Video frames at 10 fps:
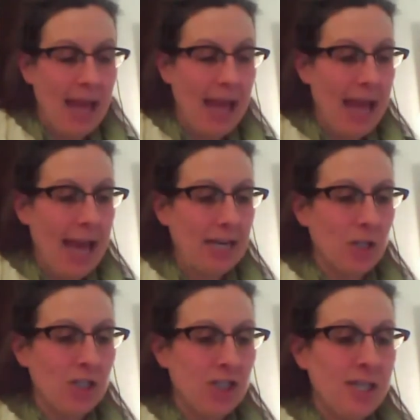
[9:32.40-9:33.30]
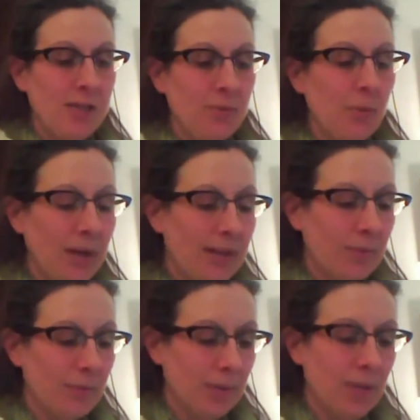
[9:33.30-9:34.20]
And one of the
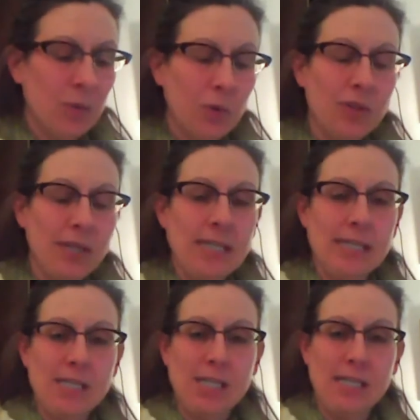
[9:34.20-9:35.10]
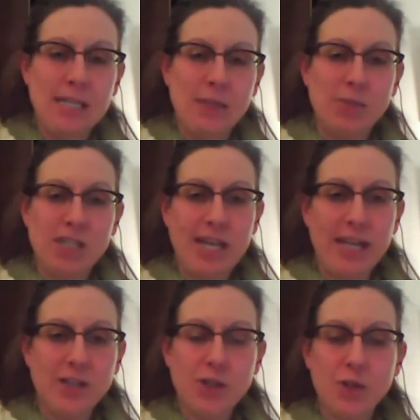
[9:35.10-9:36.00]
really cool things that she did was she
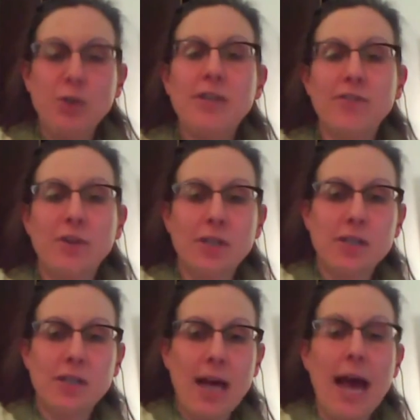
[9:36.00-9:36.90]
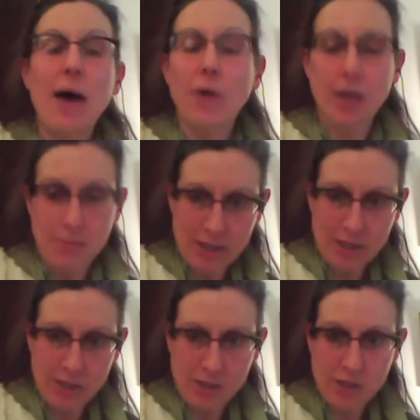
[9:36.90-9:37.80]
had 2 different outcome
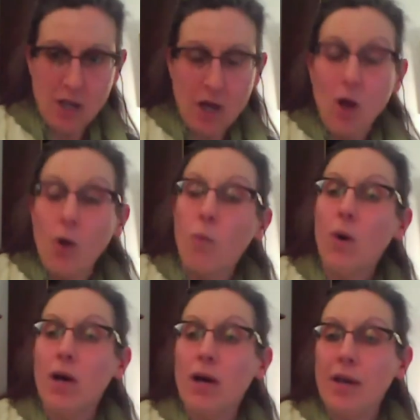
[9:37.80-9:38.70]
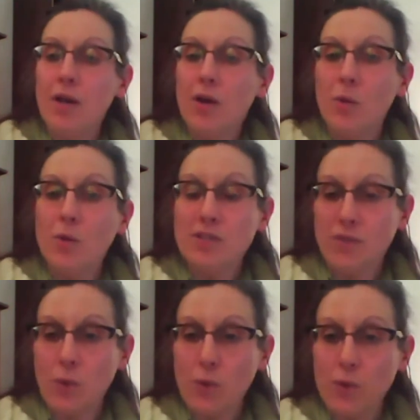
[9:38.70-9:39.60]
measures. One was
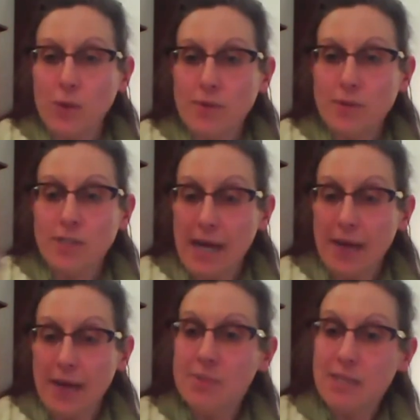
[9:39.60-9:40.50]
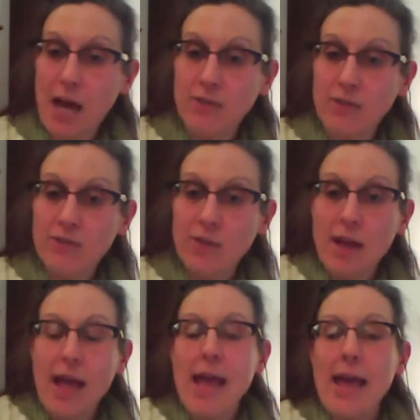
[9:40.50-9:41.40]
for the child himself,
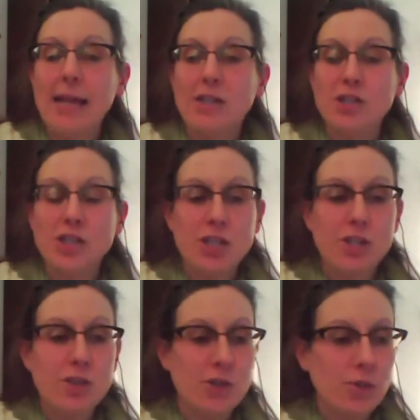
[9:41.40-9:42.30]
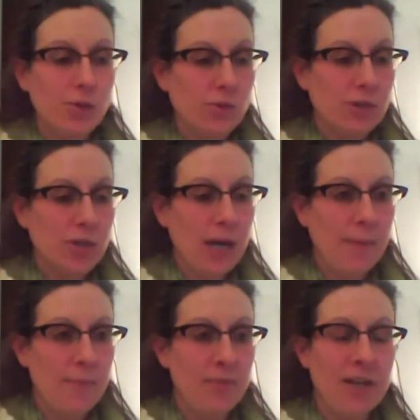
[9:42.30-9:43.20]
and she used
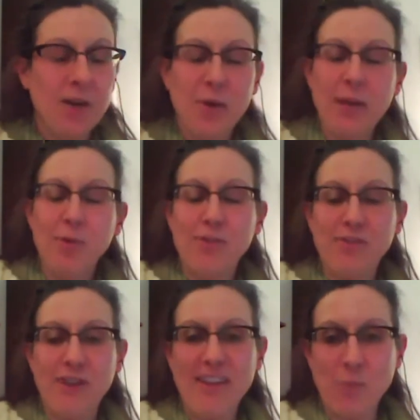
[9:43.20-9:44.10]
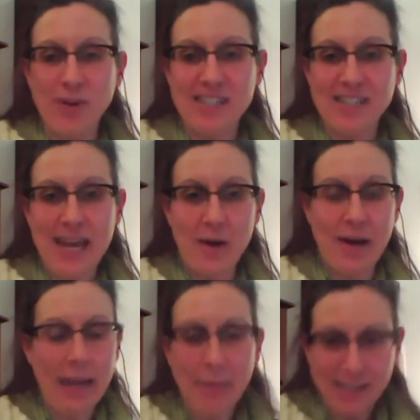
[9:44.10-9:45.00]
the incredible 5-point scale.
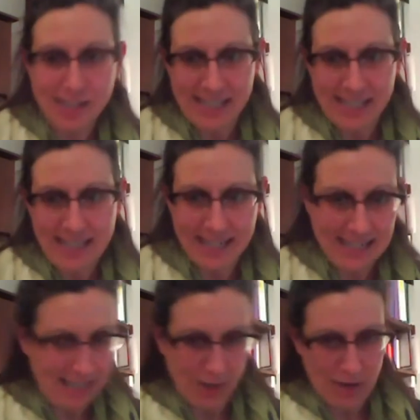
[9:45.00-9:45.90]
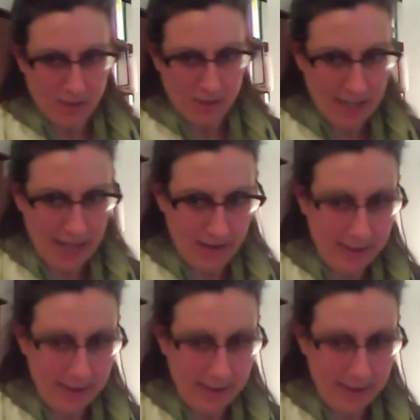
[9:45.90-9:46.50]
And I'm not just saying that it's an incredible scale.